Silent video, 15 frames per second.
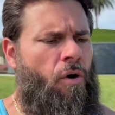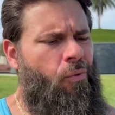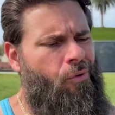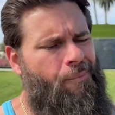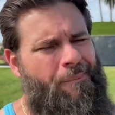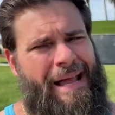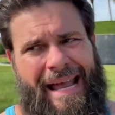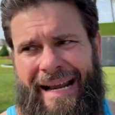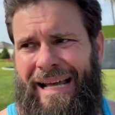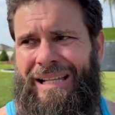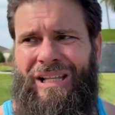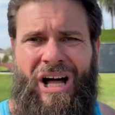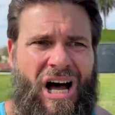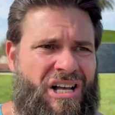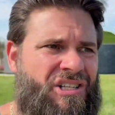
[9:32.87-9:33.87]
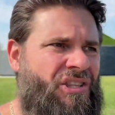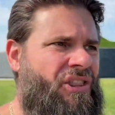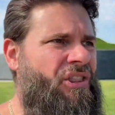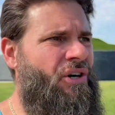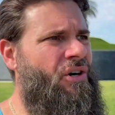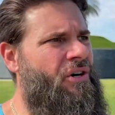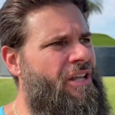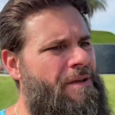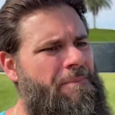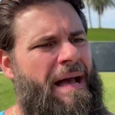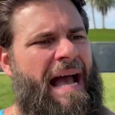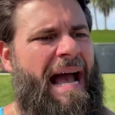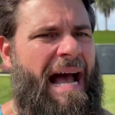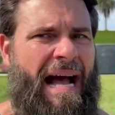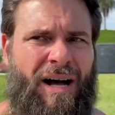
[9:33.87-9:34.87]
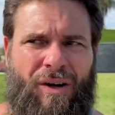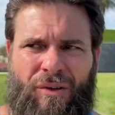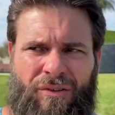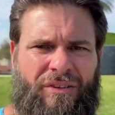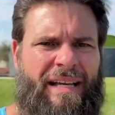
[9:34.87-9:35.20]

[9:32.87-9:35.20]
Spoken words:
well, man, I lost 30 pounds.